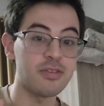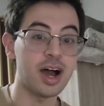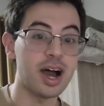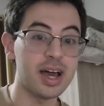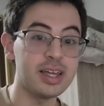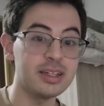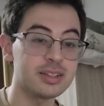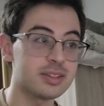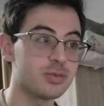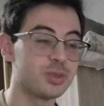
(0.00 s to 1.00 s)
fi,
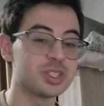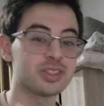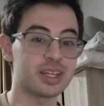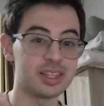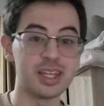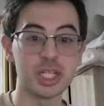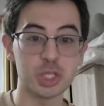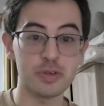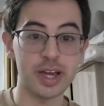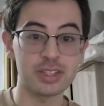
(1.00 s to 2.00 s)
which is like the
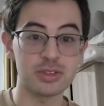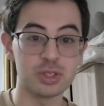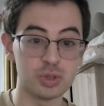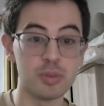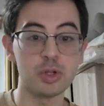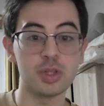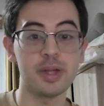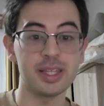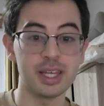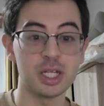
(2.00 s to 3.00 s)
initial vector. You
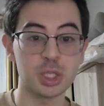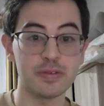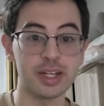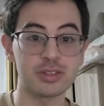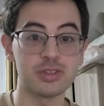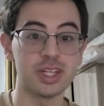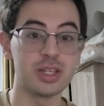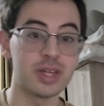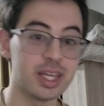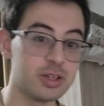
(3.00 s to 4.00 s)
multiply the initial vectors and
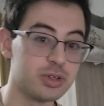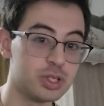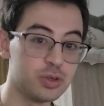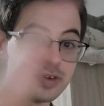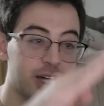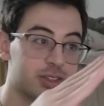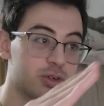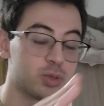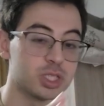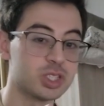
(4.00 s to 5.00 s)
you get your new vector,
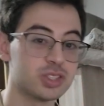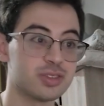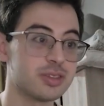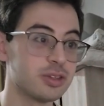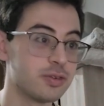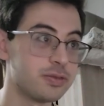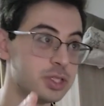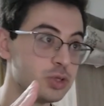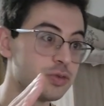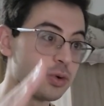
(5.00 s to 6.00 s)
which is just the
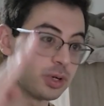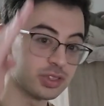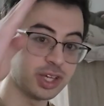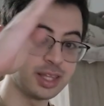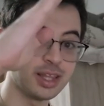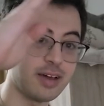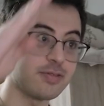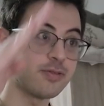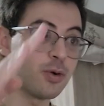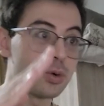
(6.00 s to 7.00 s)
new force. And
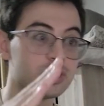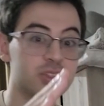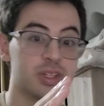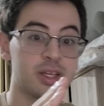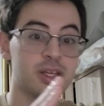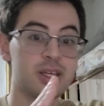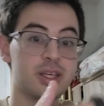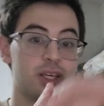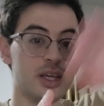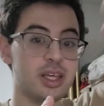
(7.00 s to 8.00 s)
that force
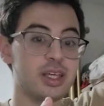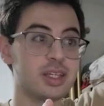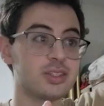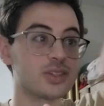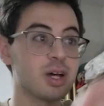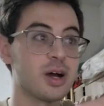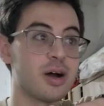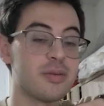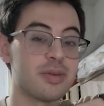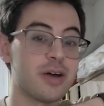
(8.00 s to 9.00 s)
is
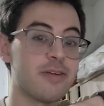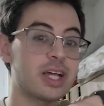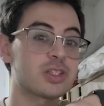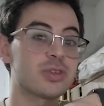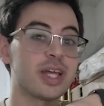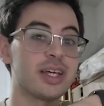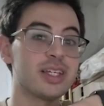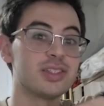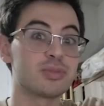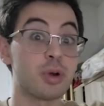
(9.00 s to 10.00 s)
a vector that
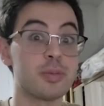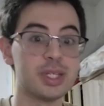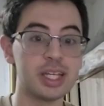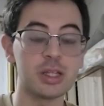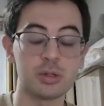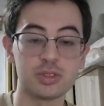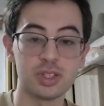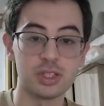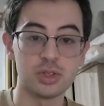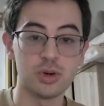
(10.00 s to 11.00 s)
is perpendicular to
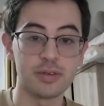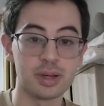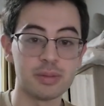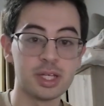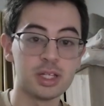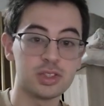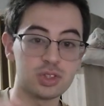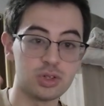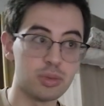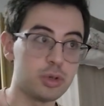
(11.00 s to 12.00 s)
the two of them. So
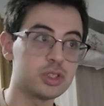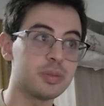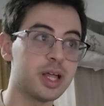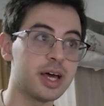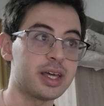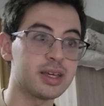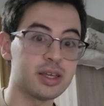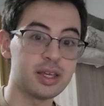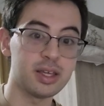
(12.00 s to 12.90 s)
you're multiplying